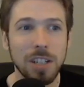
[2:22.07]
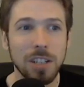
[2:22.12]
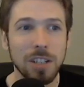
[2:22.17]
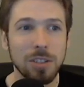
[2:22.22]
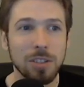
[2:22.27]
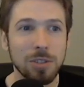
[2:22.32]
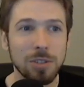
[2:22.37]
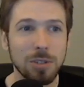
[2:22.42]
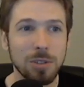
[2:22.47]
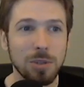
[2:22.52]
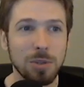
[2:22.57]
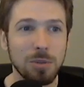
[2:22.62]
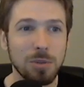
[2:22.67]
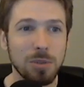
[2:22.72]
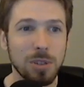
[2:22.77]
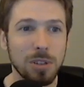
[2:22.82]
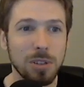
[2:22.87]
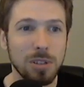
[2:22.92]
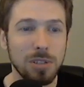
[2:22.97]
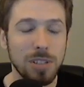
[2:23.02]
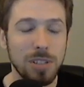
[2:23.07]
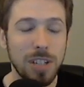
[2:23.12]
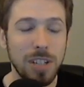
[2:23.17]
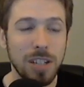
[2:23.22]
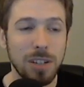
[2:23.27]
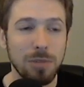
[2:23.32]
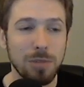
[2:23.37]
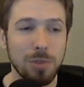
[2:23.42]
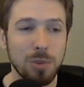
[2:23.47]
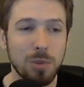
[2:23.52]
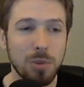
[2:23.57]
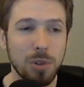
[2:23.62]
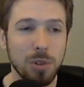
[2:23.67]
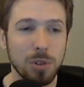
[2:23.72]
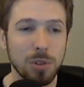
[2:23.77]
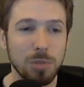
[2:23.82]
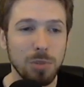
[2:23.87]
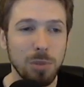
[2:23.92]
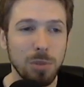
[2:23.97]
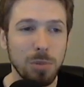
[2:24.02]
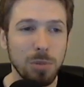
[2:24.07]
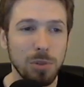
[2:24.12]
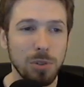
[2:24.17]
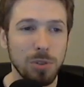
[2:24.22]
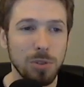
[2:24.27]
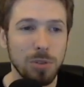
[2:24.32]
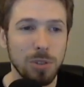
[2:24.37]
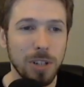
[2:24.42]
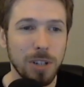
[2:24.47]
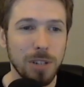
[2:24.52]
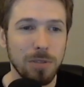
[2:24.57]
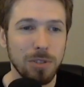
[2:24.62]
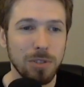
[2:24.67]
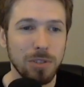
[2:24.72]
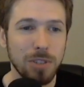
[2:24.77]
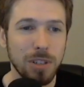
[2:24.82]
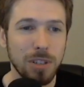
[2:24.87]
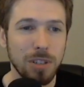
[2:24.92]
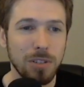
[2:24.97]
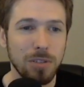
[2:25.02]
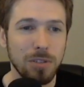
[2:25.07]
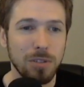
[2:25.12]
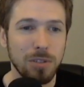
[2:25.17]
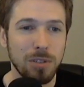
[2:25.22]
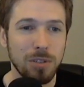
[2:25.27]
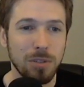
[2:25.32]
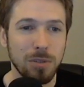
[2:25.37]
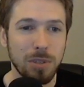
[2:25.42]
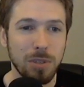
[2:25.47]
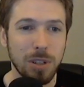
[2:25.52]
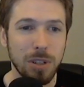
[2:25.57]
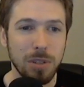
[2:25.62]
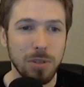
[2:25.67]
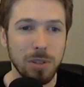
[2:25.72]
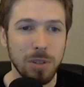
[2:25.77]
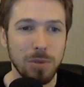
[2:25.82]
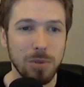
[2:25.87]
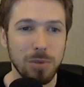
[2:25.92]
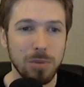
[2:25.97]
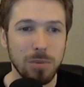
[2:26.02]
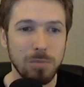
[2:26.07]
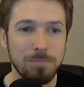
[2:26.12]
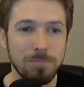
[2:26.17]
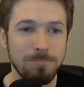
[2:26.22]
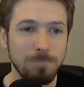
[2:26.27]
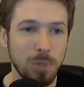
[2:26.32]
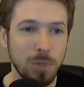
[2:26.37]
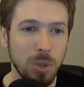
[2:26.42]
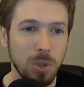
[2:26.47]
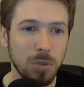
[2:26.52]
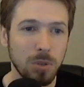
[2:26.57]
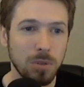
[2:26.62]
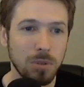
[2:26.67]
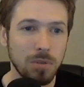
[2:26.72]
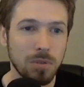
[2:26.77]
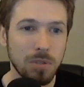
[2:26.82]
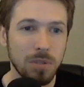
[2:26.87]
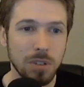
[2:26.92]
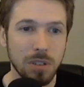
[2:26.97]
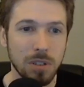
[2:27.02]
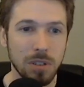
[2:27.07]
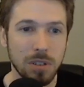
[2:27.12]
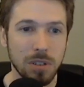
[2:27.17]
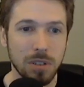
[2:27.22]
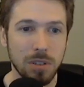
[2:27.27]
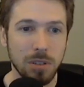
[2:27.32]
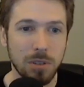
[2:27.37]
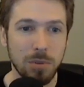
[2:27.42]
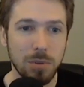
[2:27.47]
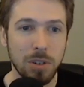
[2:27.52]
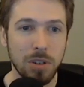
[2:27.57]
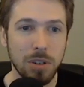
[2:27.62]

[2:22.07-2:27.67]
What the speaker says: So yeah, if you're one of those people and you don't have this yet and you're like level 300